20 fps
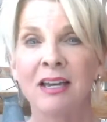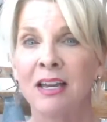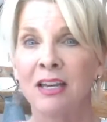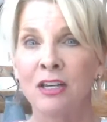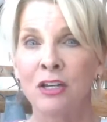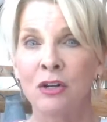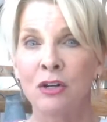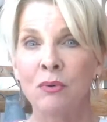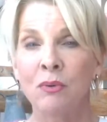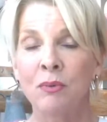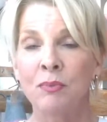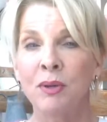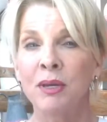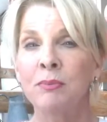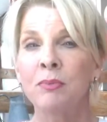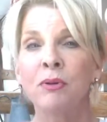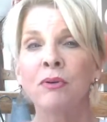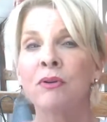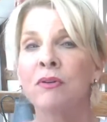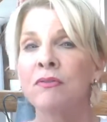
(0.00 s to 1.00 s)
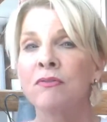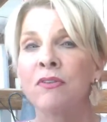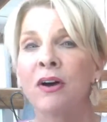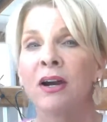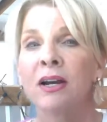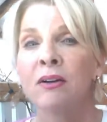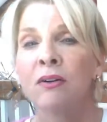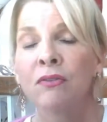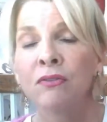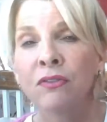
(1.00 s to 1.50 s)
you know, when people are in
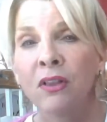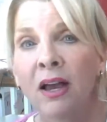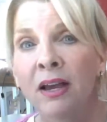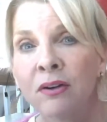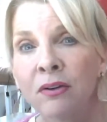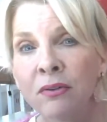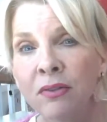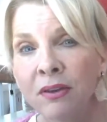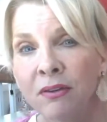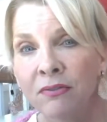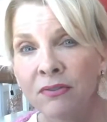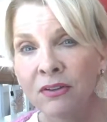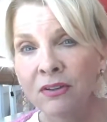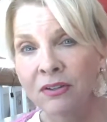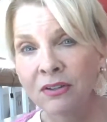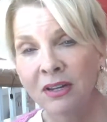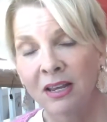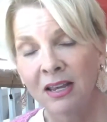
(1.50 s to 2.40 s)
fight or flight or they feel